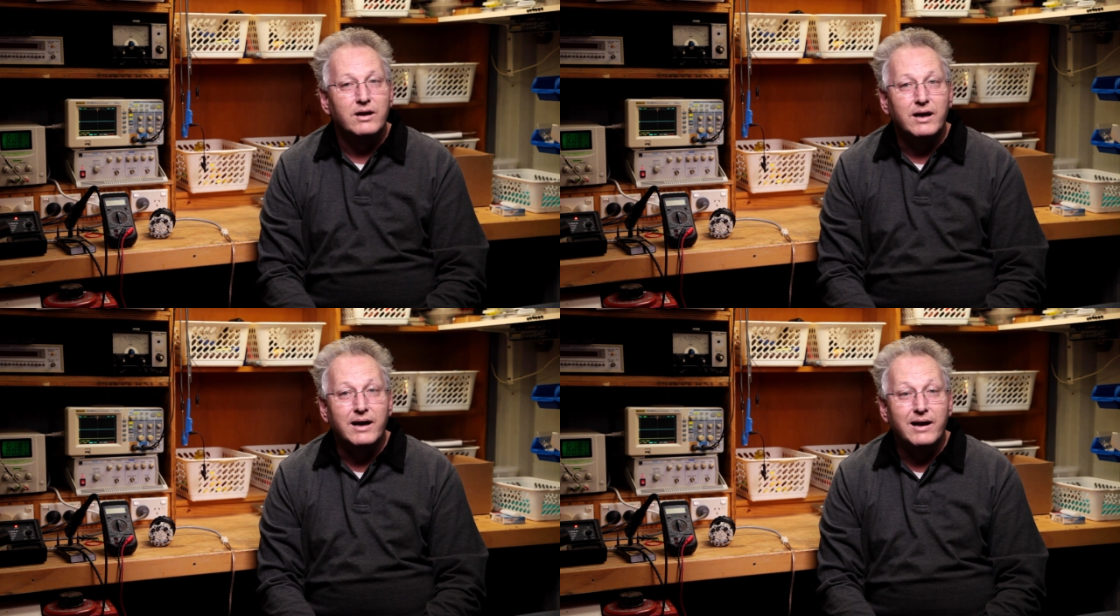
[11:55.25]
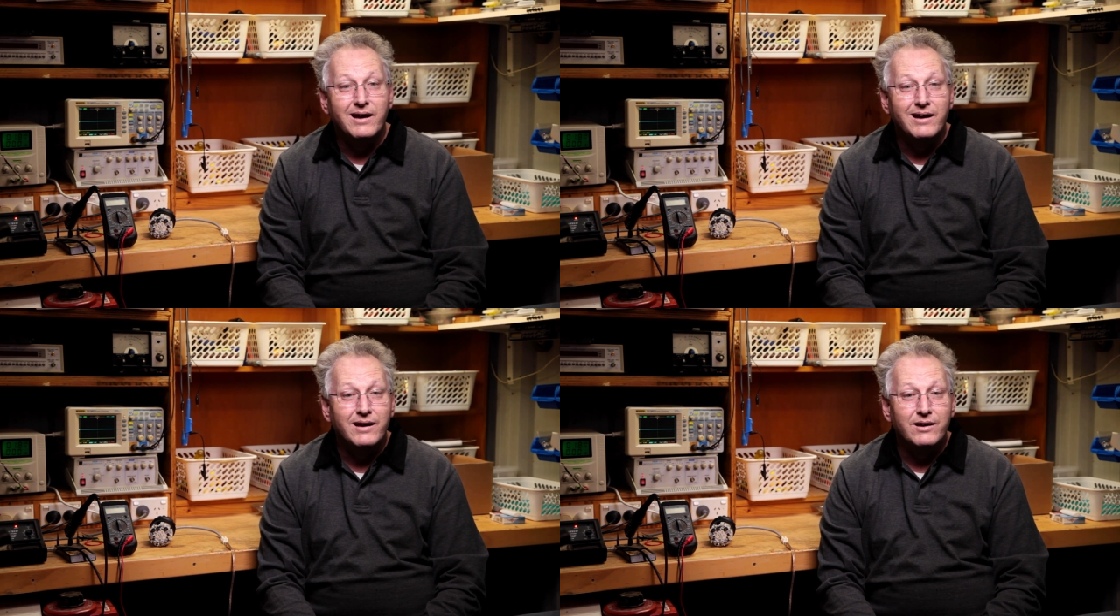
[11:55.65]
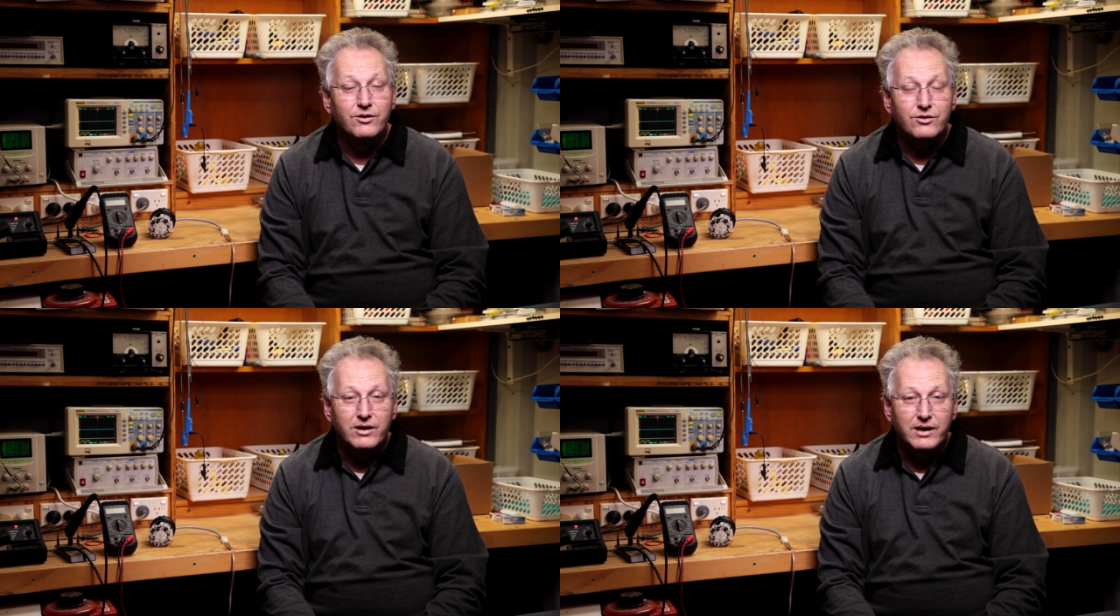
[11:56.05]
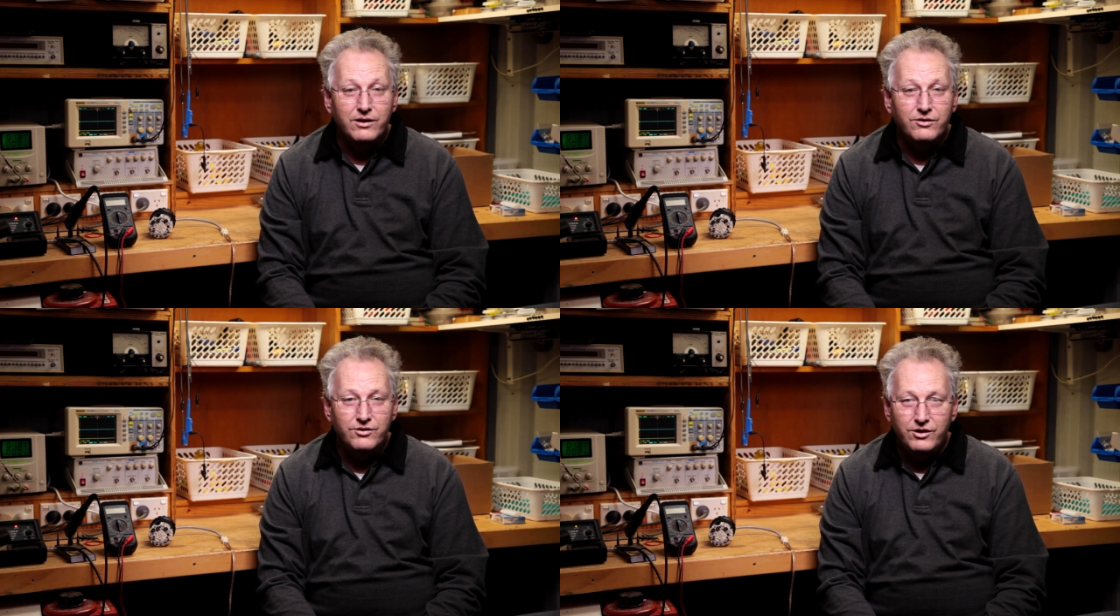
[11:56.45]

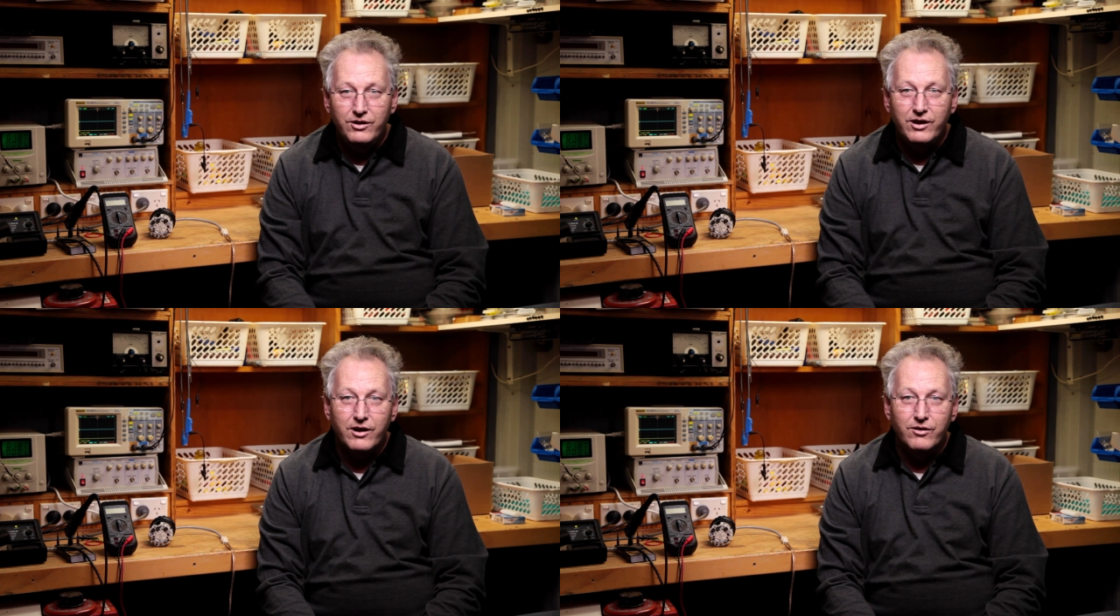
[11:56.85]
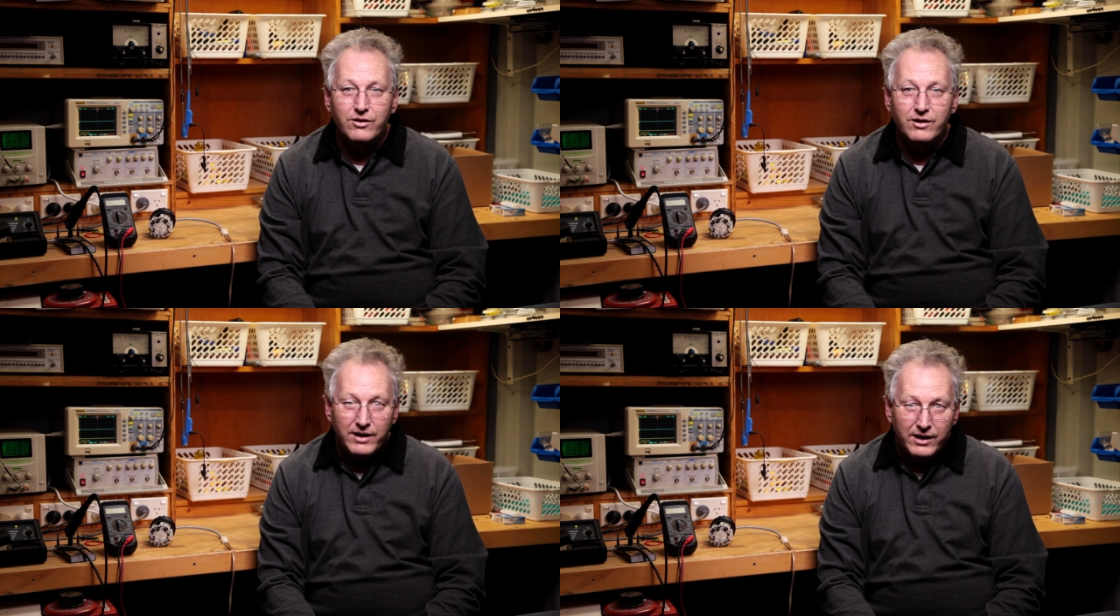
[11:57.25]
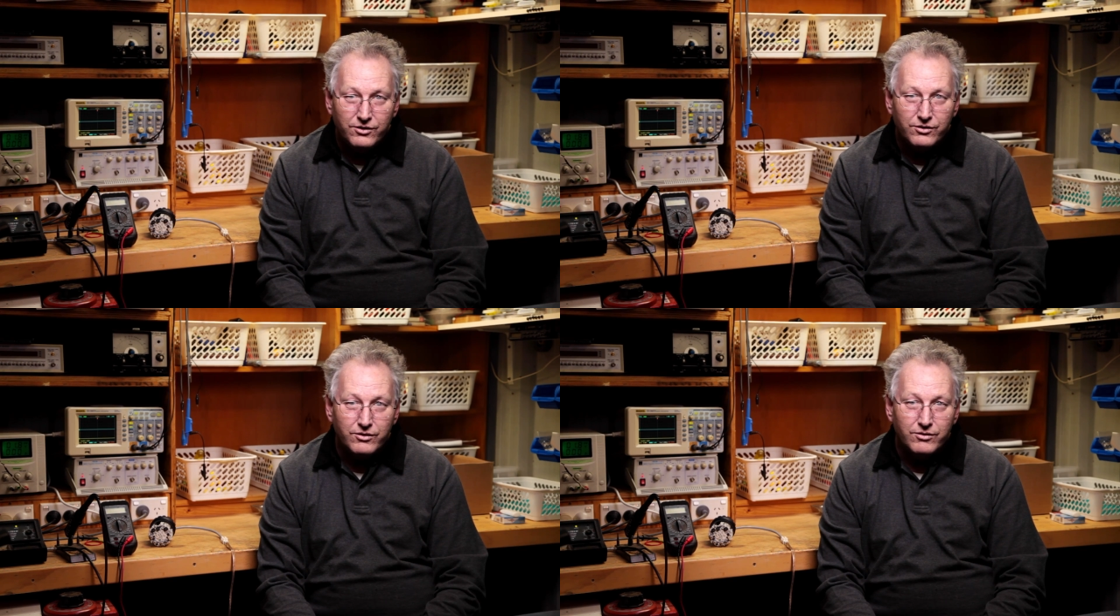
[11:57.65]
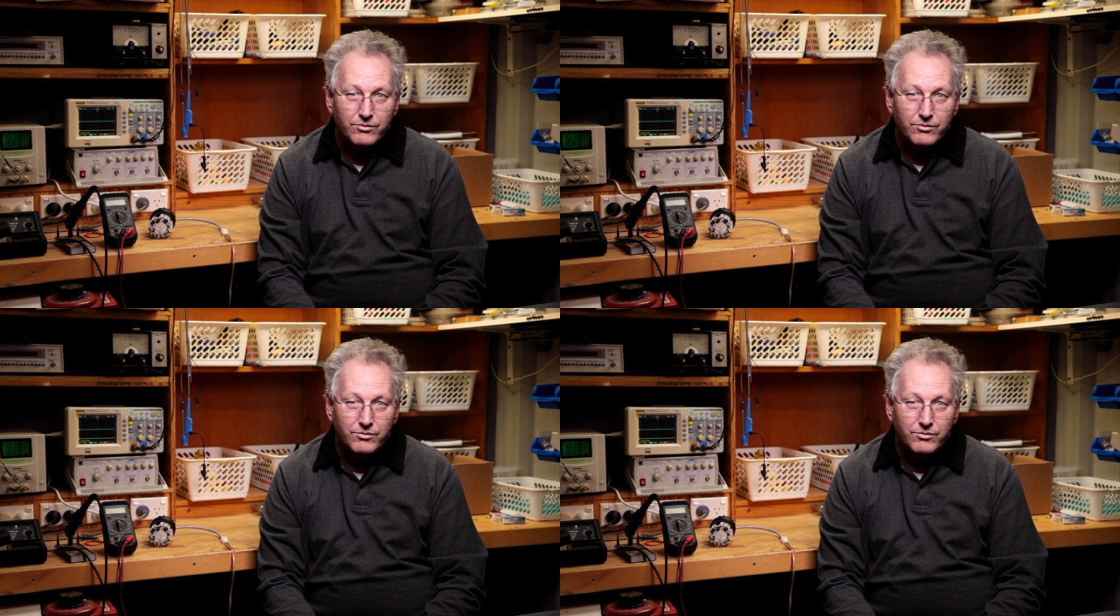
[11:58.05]
designing studio condenser